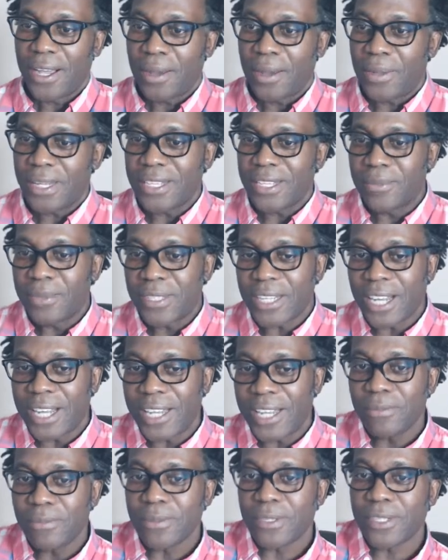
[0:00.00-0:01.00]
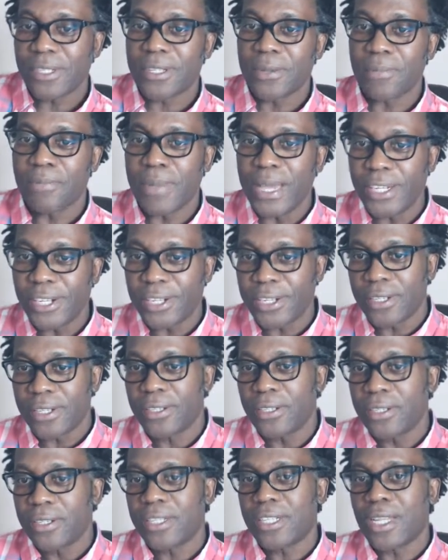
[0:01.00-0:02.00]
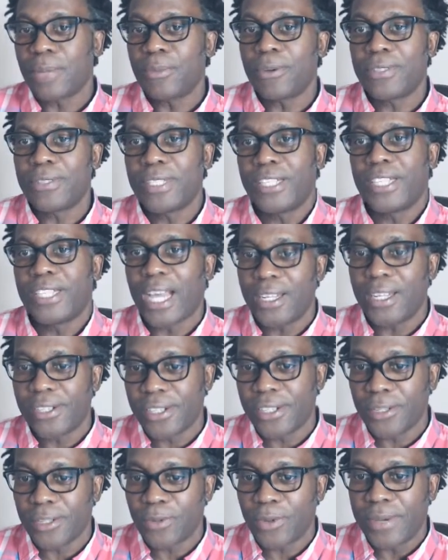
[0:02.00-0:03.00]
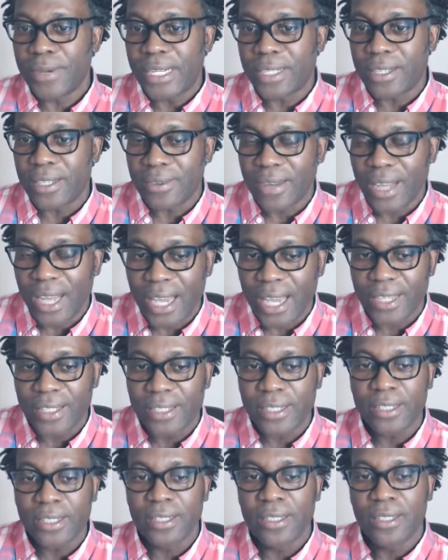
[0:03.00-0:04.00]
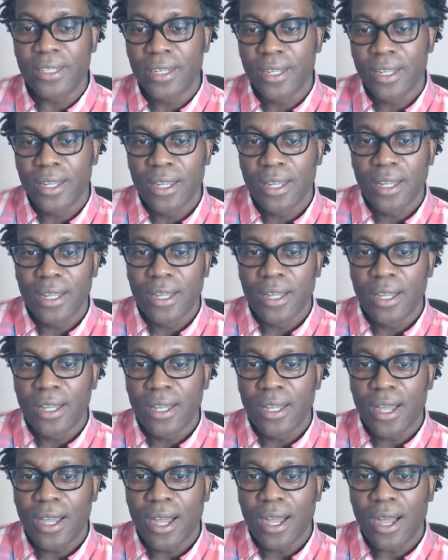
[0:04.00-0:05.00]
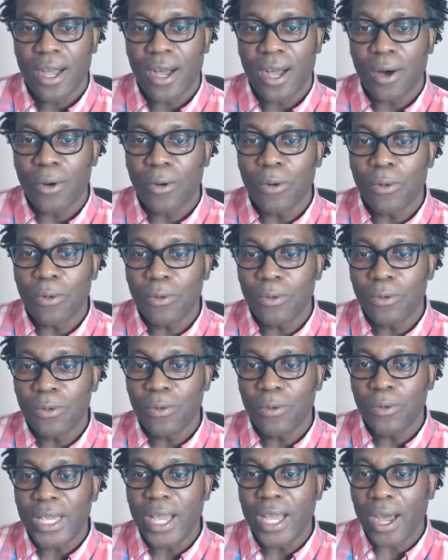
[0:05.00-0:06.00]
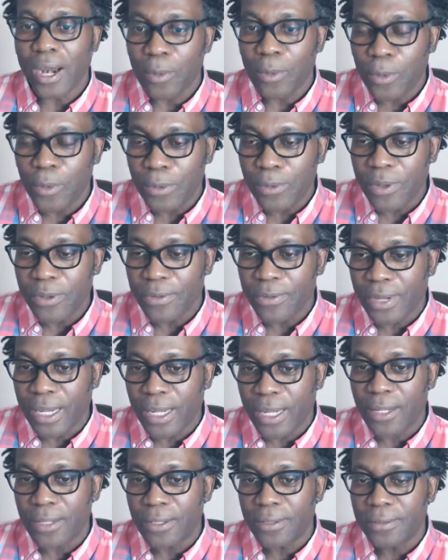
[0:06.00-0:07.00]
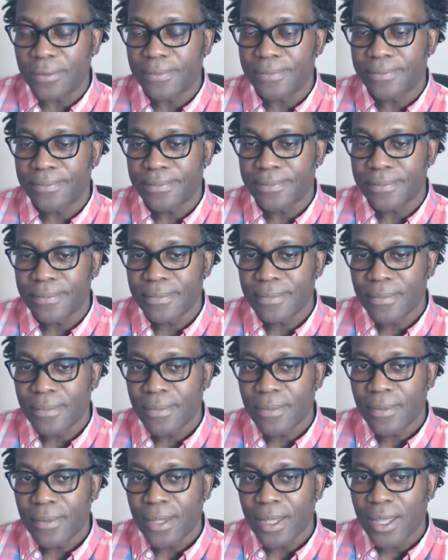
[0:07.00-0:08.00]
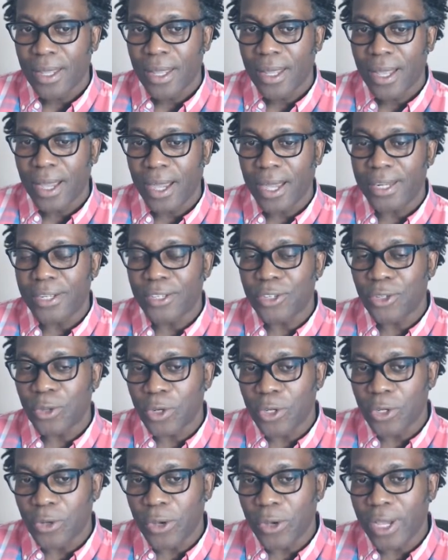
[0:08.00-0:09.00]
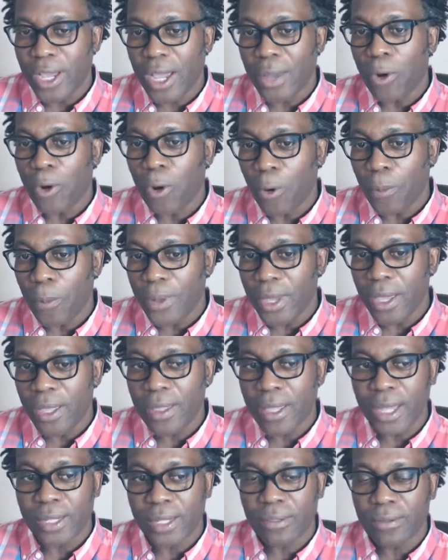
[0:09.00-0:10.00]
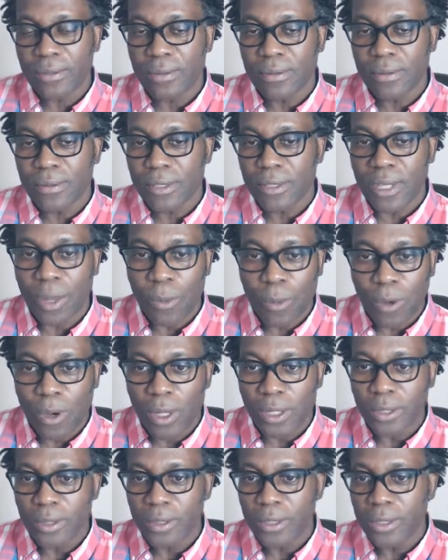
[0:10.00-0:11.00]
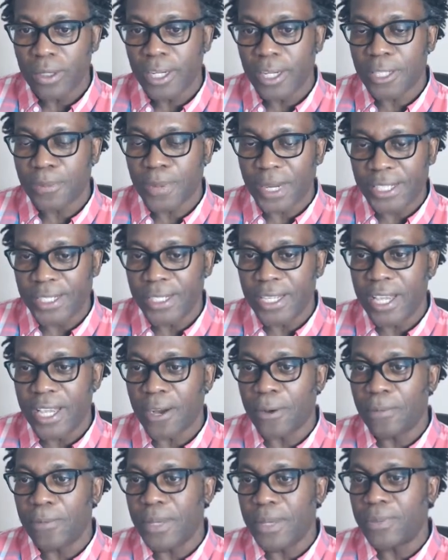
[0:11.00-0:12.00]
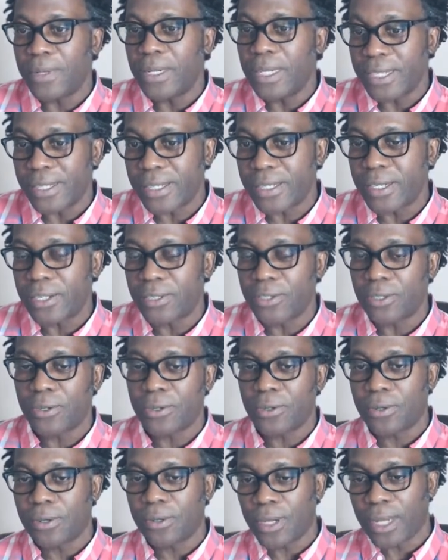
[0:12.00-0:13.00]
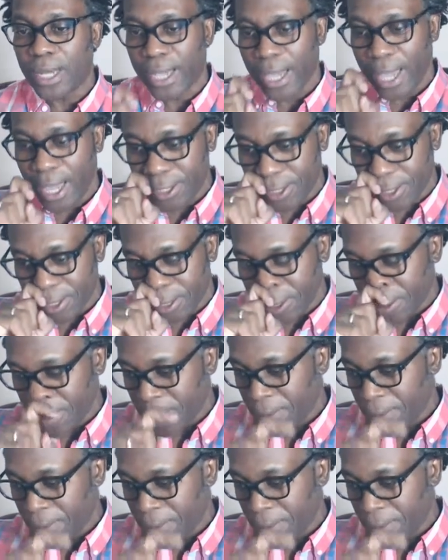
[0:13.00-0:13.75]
but sometimes to mention some of the challenges we might have had, how we got up when we fell. And in so doing, I'm hoping that someone, especially young people listening to a guest,